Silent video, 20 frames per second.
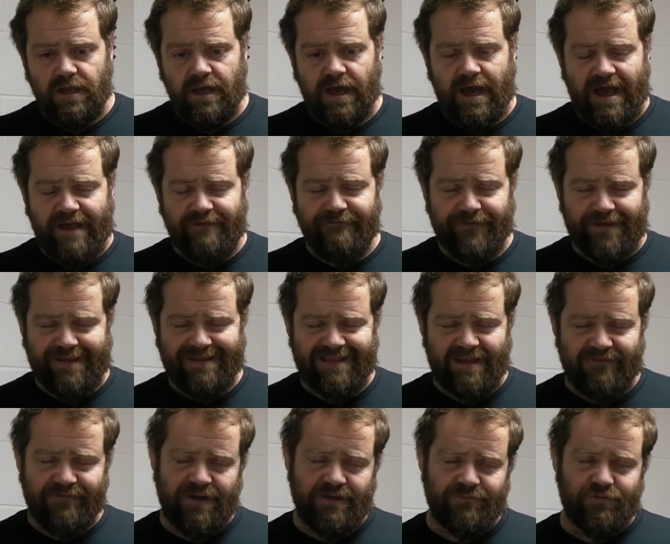I find
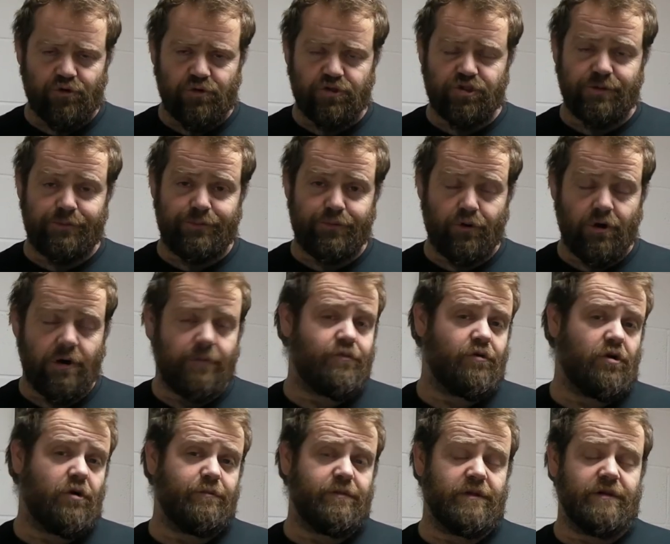that if I don't support
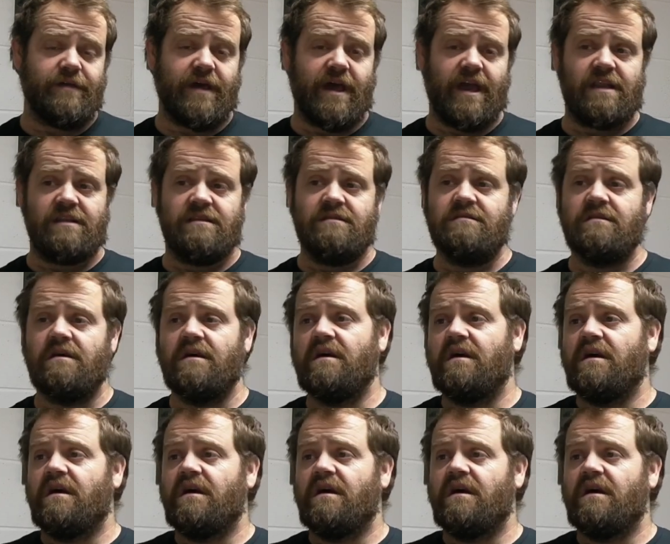properly, then